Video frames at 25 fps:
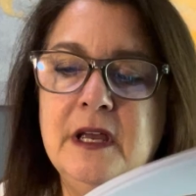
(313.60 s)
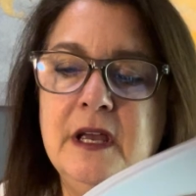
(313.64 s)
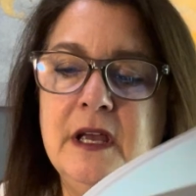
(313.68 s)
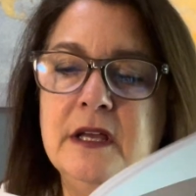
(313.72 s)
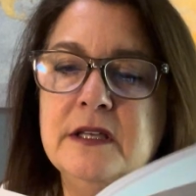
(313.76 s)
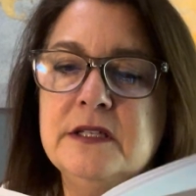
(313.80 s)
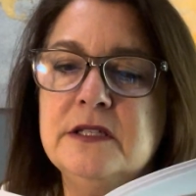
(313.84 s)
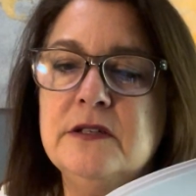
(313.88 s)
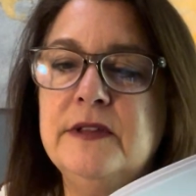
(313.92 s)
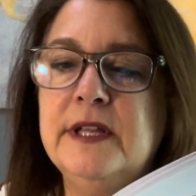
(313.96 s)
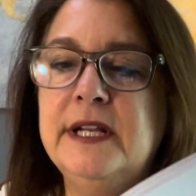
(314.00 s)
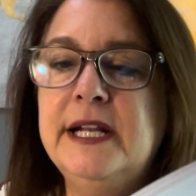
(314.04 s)

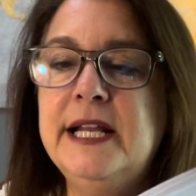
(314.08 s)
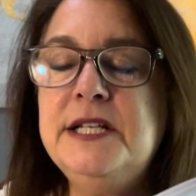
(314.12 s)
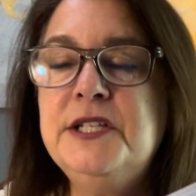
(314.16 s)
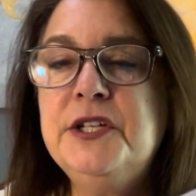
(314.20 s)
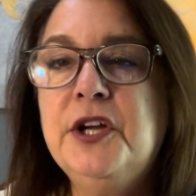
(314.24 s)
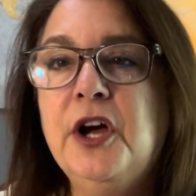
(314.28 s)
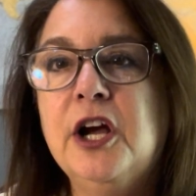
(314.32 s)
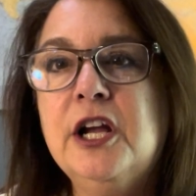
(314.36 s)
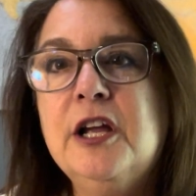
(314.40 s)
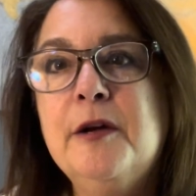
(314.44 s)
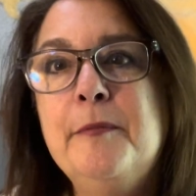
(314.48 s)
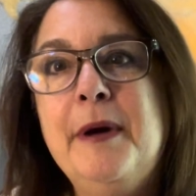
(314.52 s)
So then I
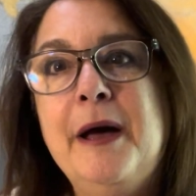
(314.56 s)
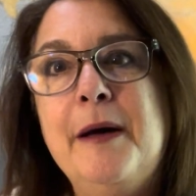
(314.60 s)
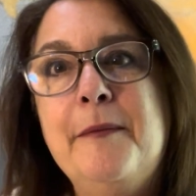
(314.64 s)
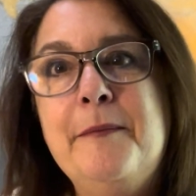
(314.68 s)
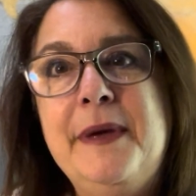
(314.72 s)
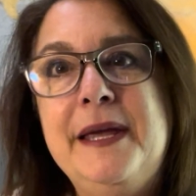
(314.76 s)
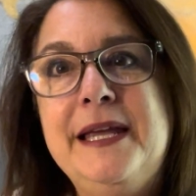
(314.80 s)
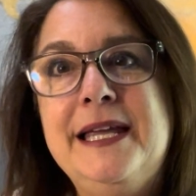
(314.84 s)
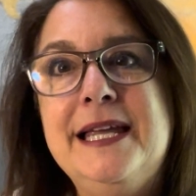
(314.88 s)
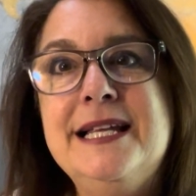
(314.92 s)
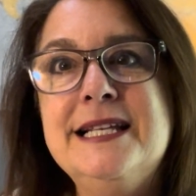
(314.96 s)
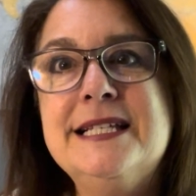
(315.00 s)
talk about
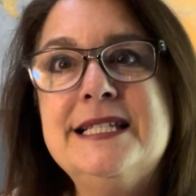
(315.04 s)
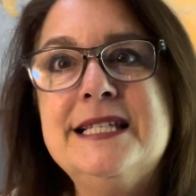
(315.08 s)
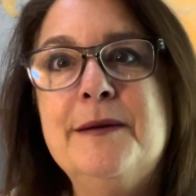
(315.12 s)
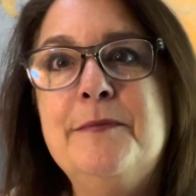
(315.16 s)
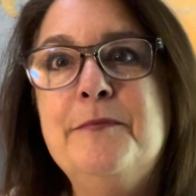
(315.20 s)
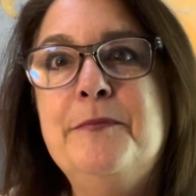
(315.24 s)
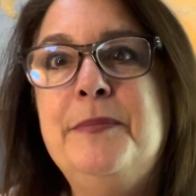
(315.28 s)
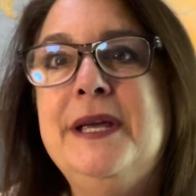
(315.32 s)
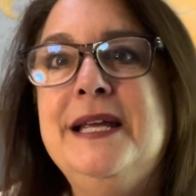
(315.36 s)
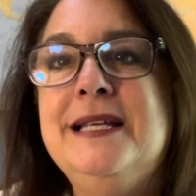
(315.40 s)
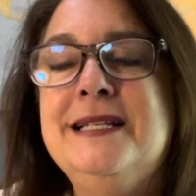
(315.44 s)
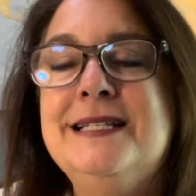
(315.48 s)
making some
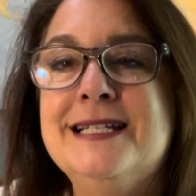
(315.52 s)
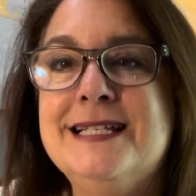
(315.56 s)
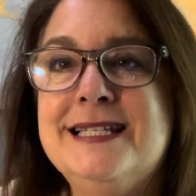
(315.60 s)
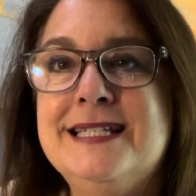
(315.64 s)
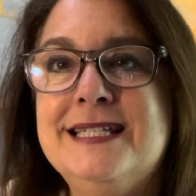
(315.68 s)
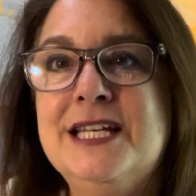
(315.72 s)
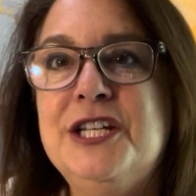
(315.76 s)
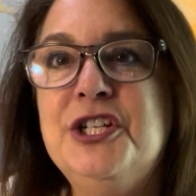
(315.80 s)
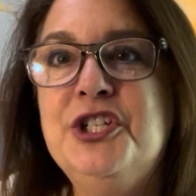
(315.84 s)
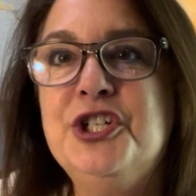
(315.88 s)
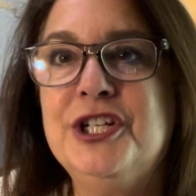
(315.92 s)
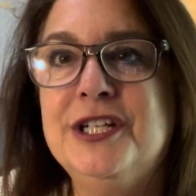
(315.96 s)
big
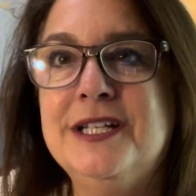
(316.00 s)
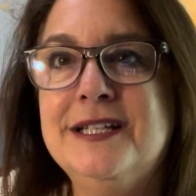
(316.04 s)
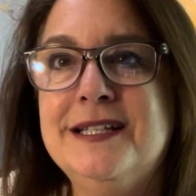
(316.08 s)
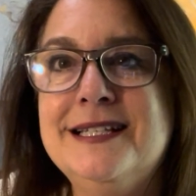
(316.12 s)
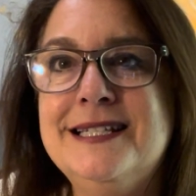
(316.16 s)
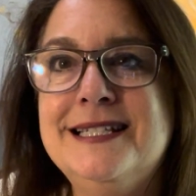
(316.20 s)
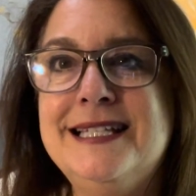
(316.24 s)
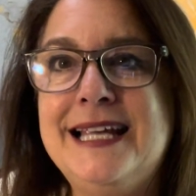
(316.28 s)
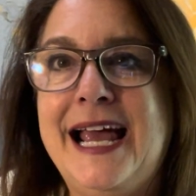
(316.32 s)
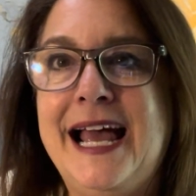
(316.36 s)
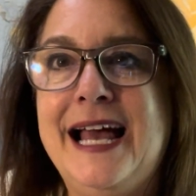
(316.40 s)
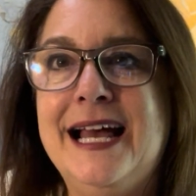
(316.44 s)

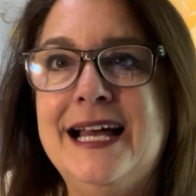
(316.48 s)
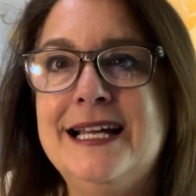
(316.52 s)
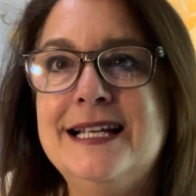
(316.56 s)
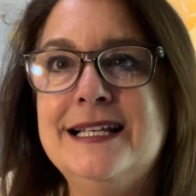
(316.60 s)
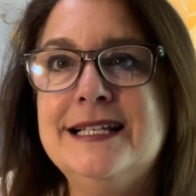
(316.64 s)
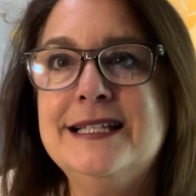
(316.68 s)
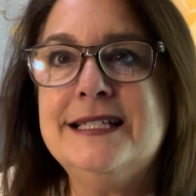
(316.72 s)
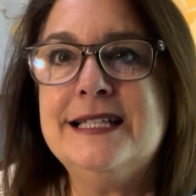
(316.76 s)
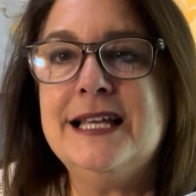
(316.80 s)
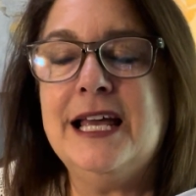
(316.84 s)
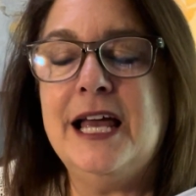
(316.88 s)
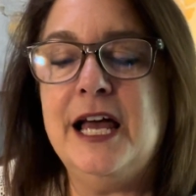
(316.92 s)
decisions
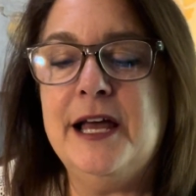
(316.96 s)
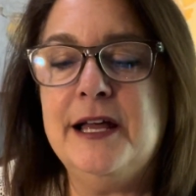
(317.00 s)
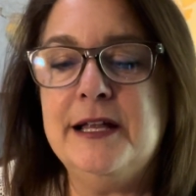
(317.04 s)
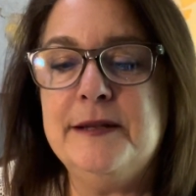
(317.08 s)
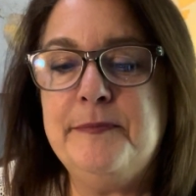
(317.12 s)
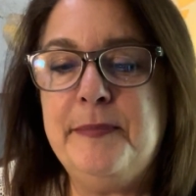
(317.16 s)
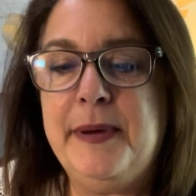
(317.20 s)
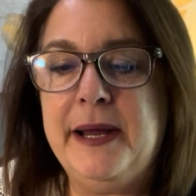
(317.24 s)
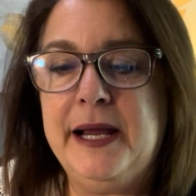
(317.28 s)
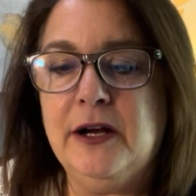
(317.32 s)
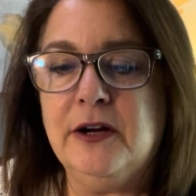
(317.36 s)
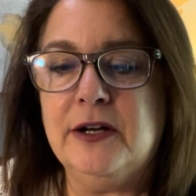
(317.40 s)
as a
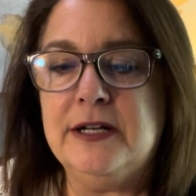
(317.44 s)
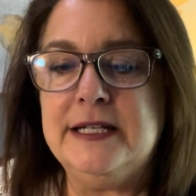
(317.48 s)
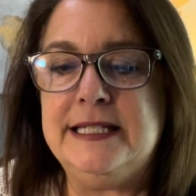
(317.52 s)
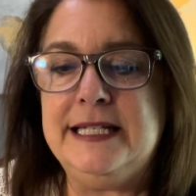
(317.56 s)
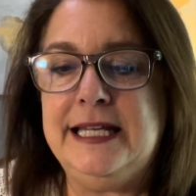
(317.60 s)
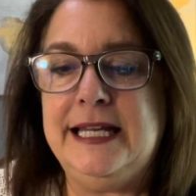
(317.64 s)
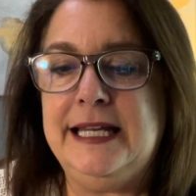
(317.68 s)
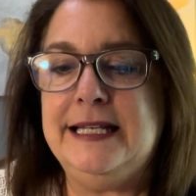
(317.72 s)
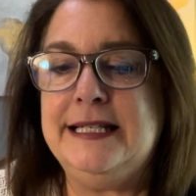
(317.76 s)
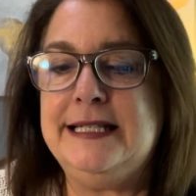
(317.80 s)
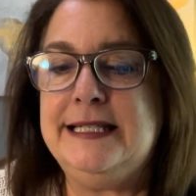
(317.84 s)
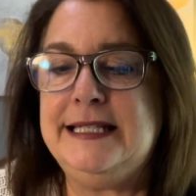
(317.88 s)

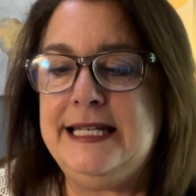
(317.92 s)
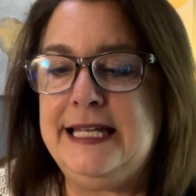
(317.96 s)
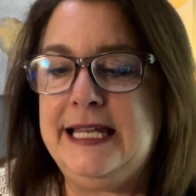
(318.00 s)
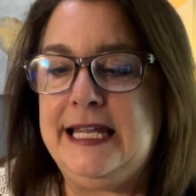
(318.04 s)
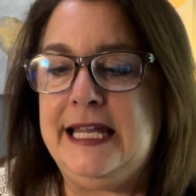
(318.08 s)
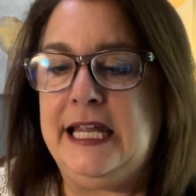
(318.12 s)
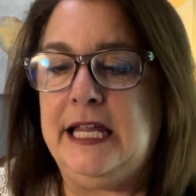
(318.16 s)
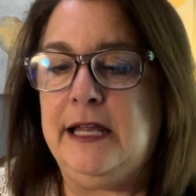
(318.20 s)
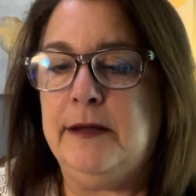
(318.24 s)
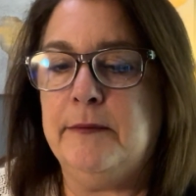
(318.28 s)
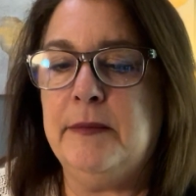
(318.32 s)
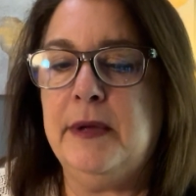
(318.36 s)
parenting
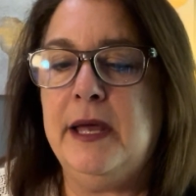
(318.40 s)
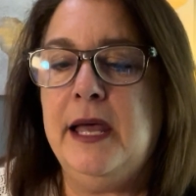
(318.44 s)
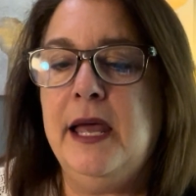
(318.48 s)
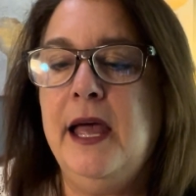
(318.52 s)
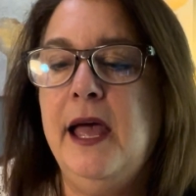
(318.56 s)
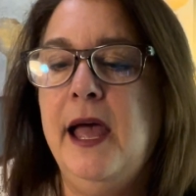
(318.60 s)
team.